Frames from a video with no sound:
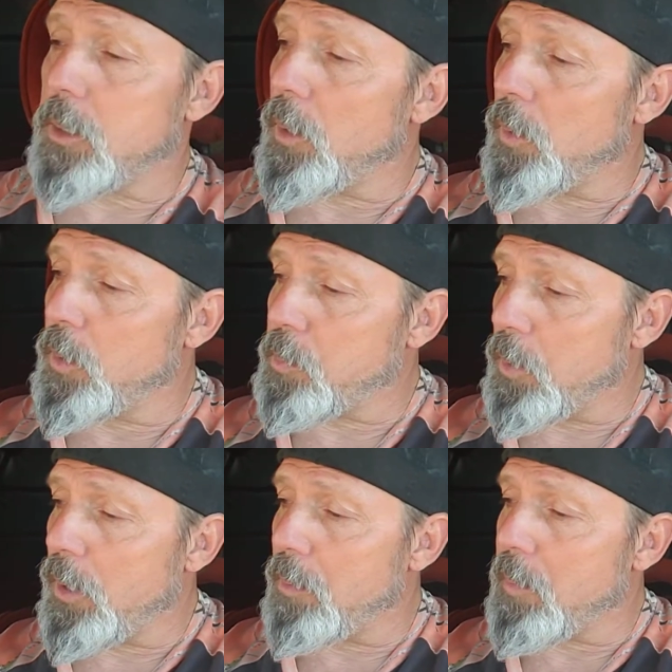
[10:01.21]
the Holy
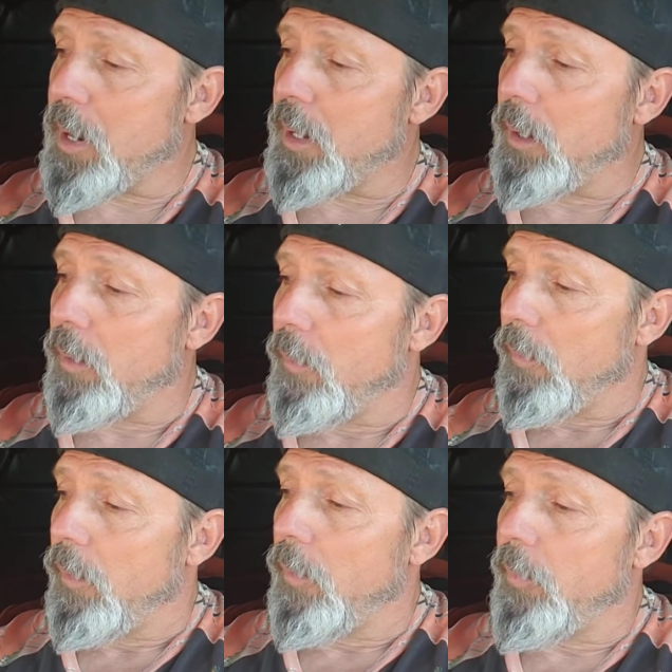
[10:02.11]
Spirit about it,
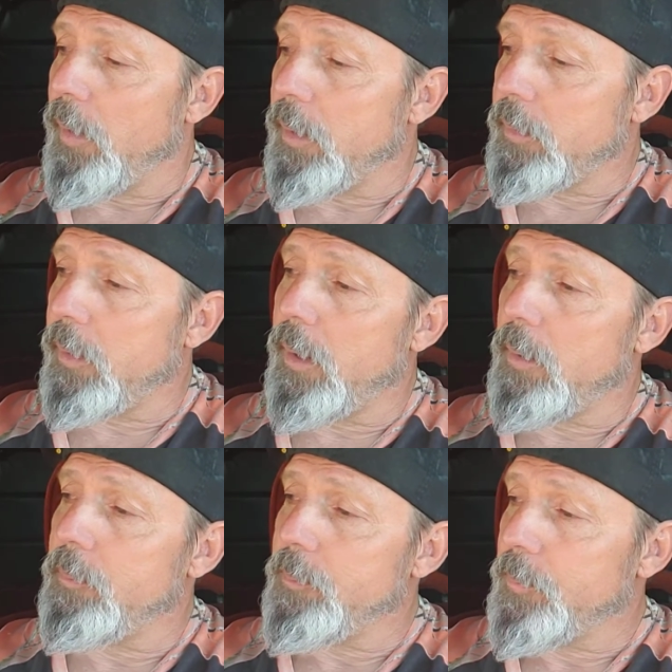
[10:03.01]
that,